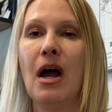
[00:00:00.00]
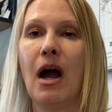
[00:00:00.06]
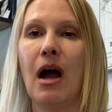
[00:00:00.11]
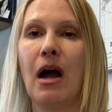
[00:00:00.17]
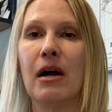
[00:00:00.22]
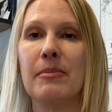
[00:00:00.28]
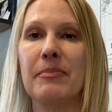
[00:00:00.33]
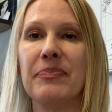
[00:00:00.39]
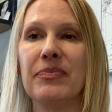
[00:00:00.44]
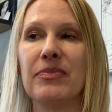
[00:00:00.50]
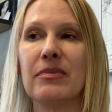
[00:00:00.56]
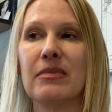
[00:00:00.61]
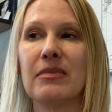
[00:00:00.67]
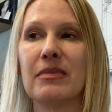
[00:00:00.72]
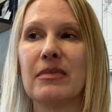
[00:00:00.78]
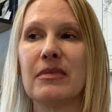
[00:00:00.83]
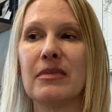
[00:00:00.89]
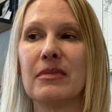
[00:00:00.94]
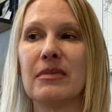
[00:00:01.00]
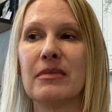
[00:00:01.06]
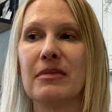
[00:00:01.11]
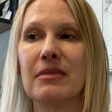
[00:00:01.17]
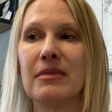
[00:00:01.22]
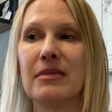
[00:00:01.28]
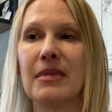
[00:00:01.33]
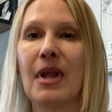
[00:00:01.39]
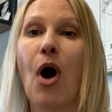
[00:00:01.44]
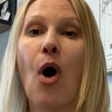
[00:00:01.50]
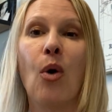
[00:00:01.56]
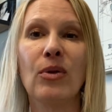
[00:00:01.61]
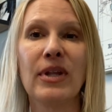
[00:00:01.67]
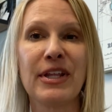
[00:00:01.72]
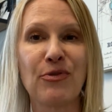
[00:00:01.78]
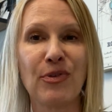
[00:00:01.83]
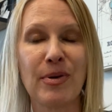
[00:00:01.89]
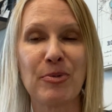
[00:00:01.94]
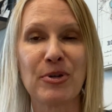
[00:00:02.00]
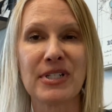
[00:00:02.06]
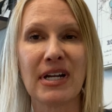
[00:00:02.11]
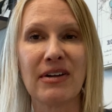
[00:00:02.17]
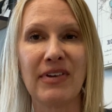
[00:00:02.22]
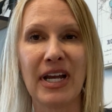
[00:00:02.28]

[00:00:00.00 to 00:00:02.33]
Only 3%